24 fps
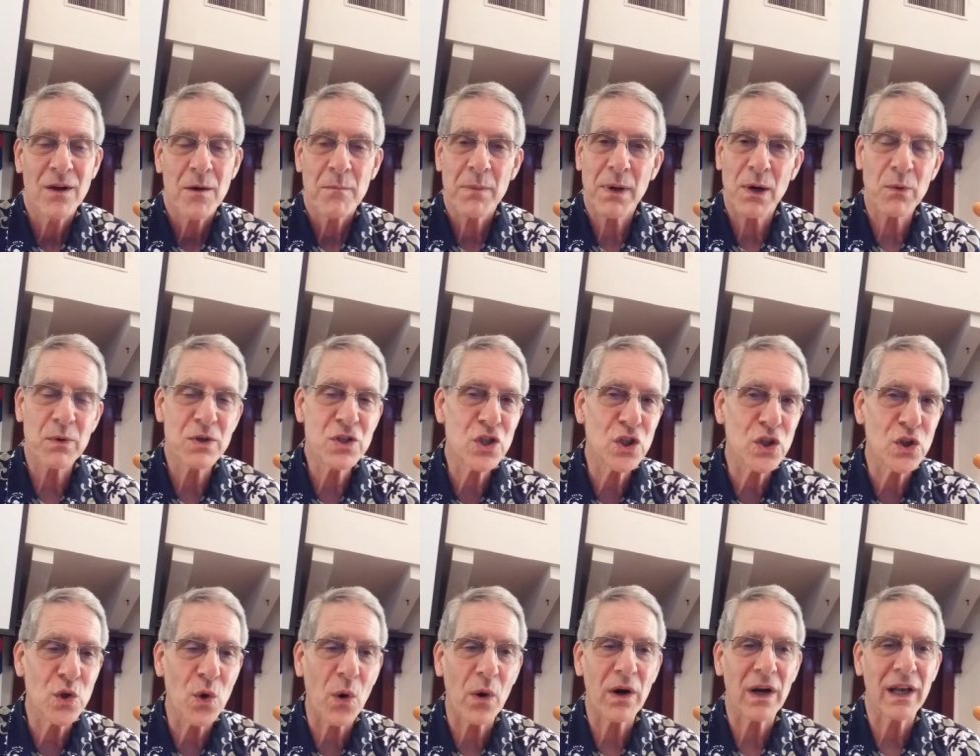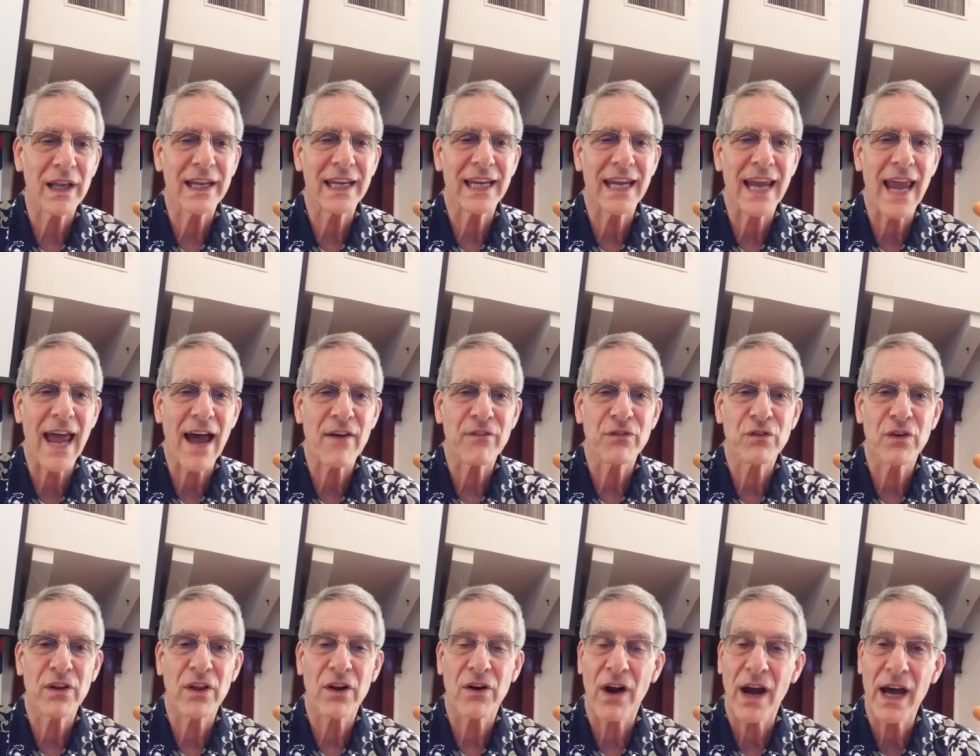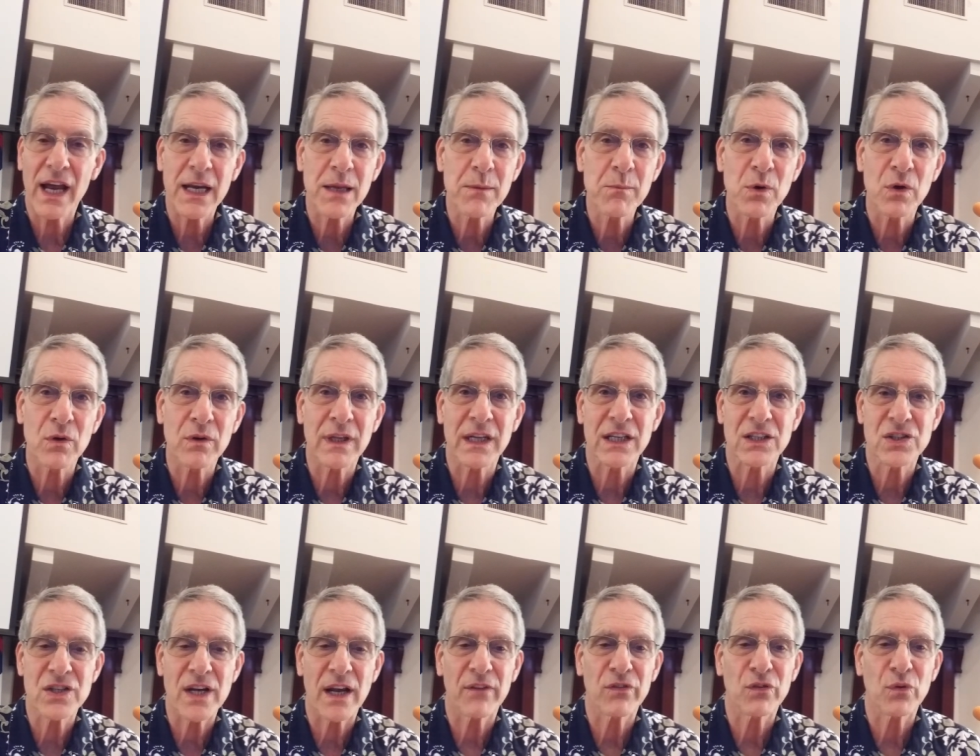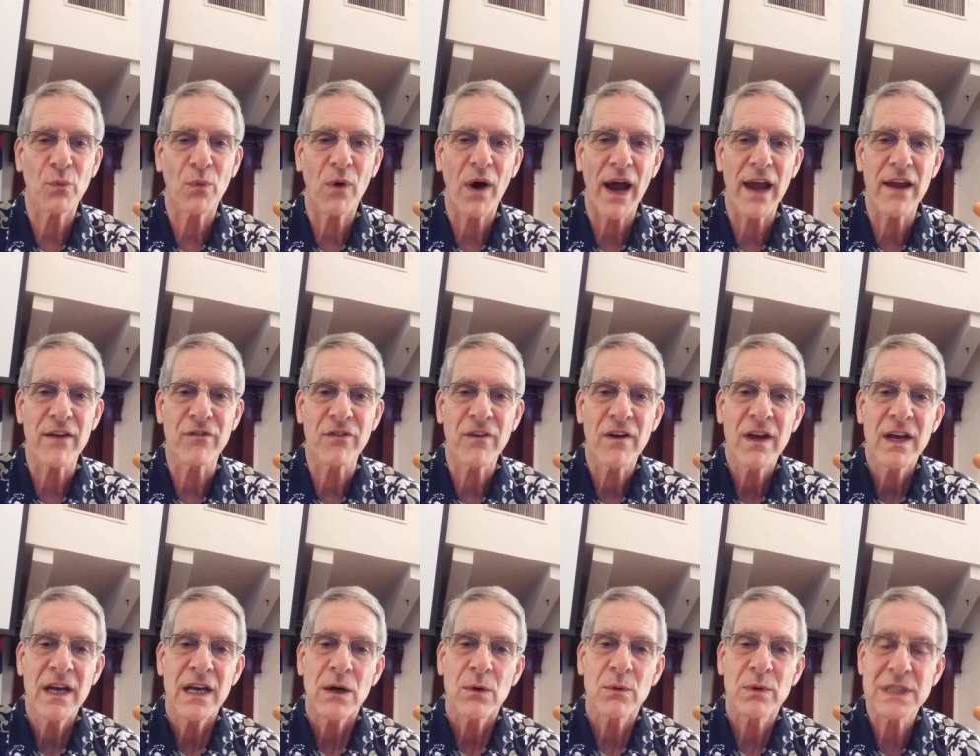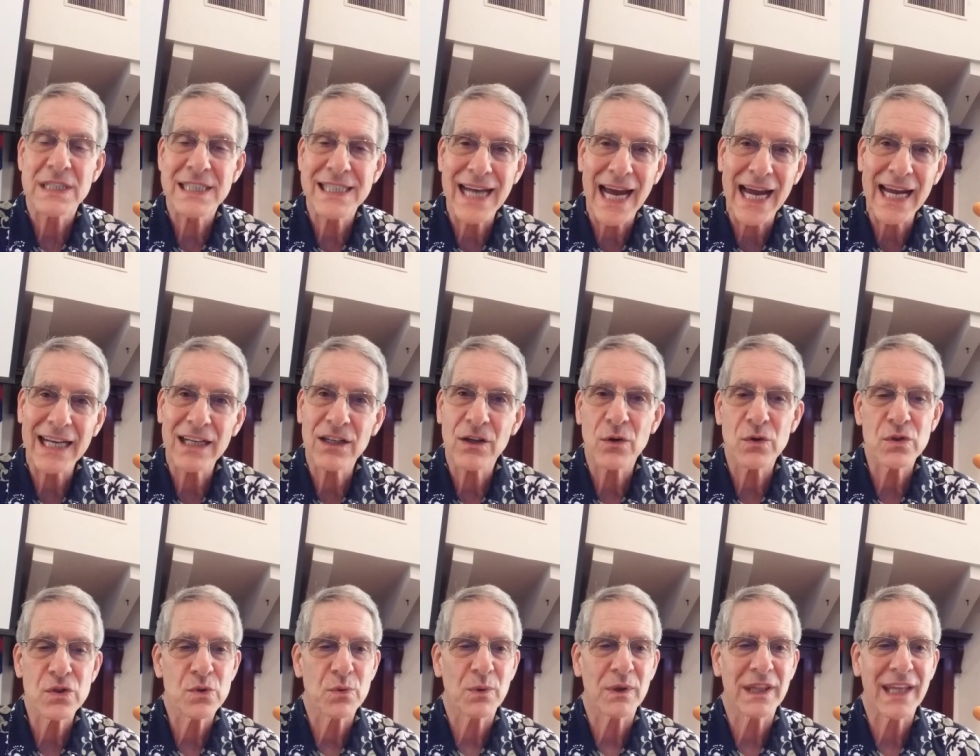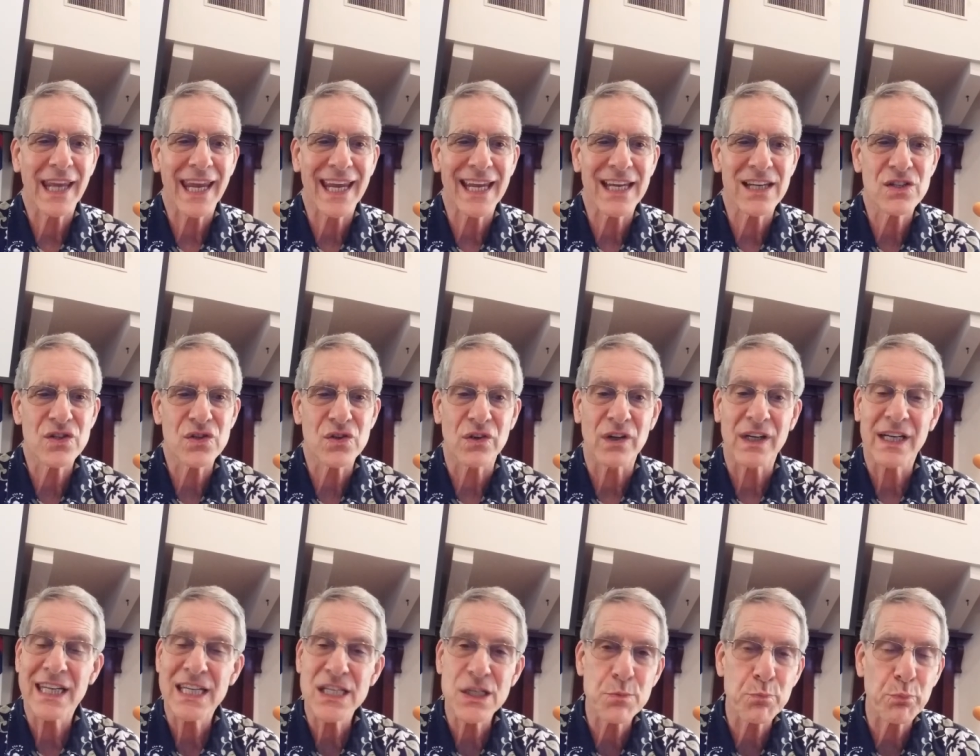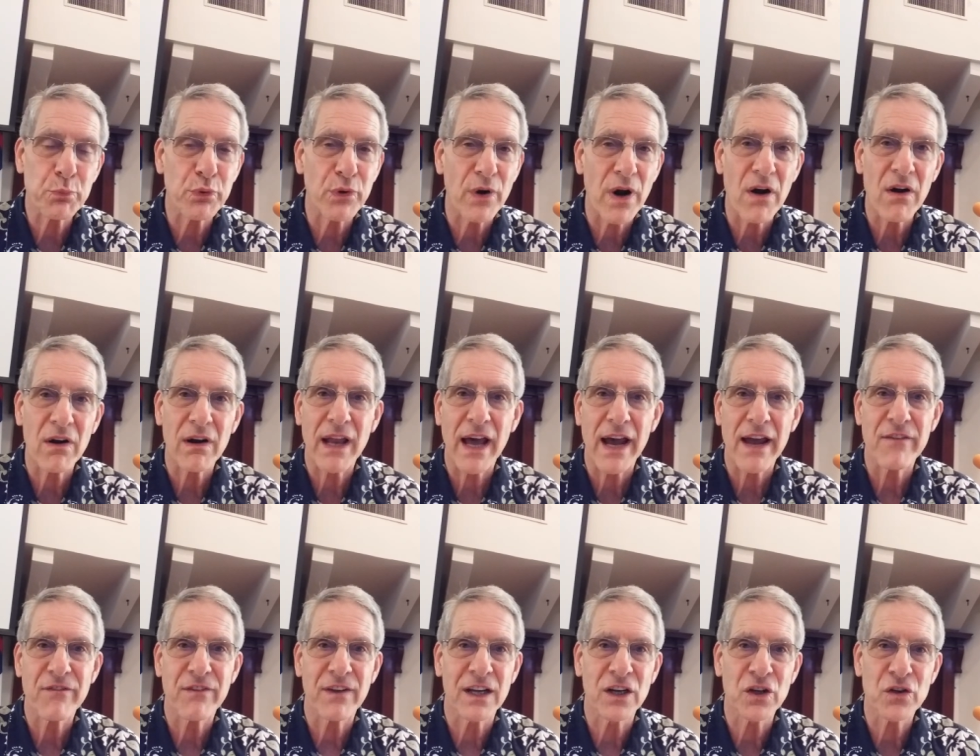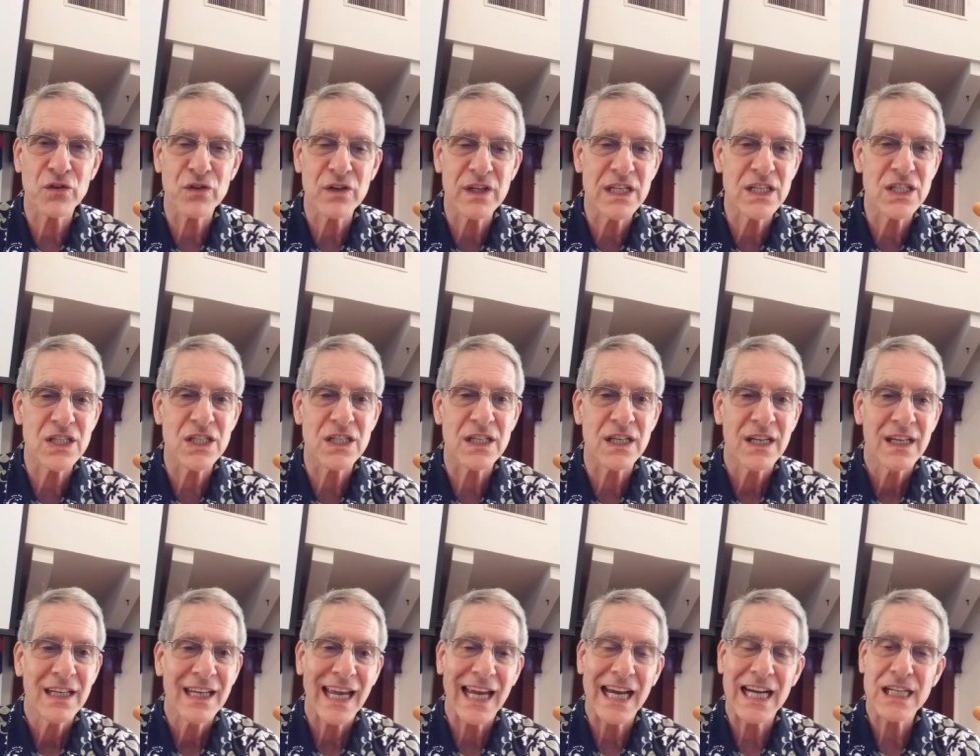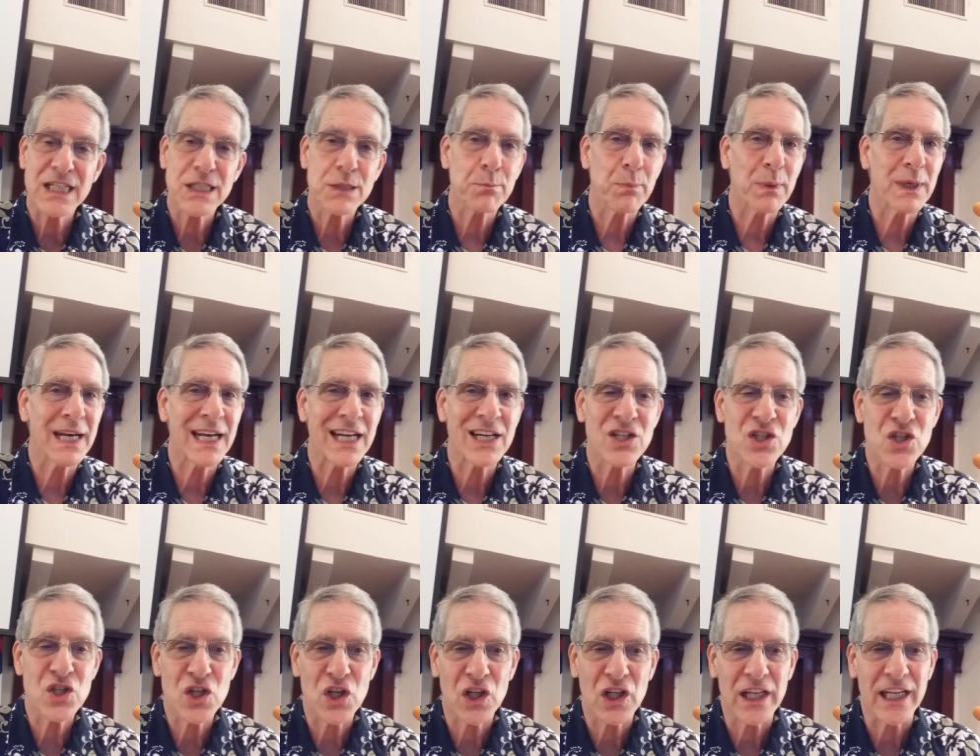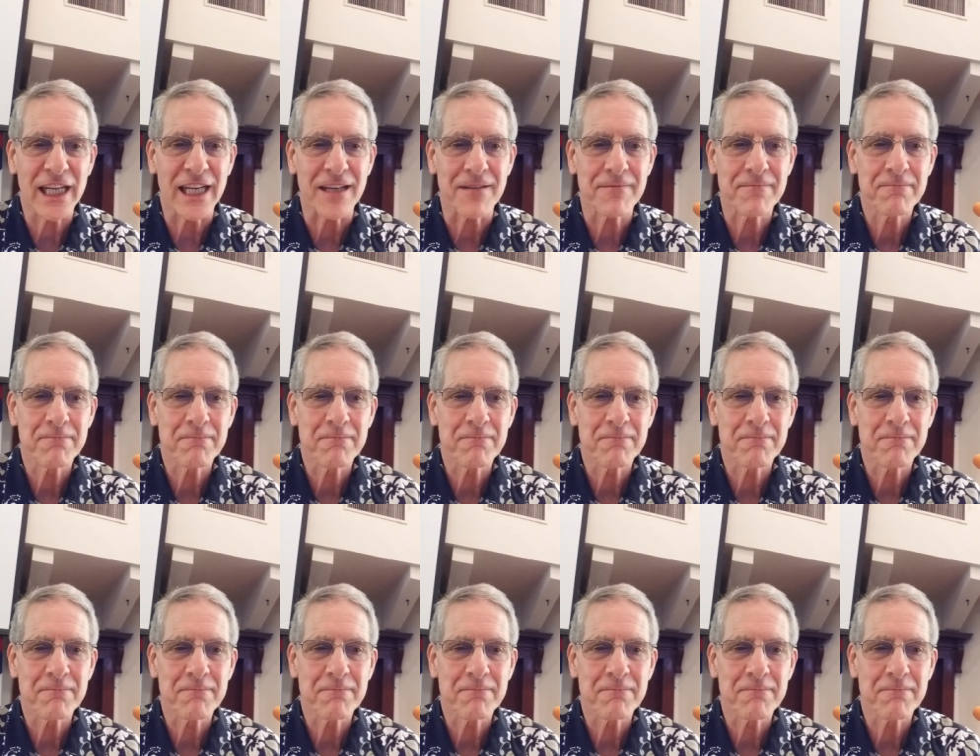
But it was shortly after their honeymoon that Jeff's wife was diagnosed with cancer, and his prayer life increased exponentially.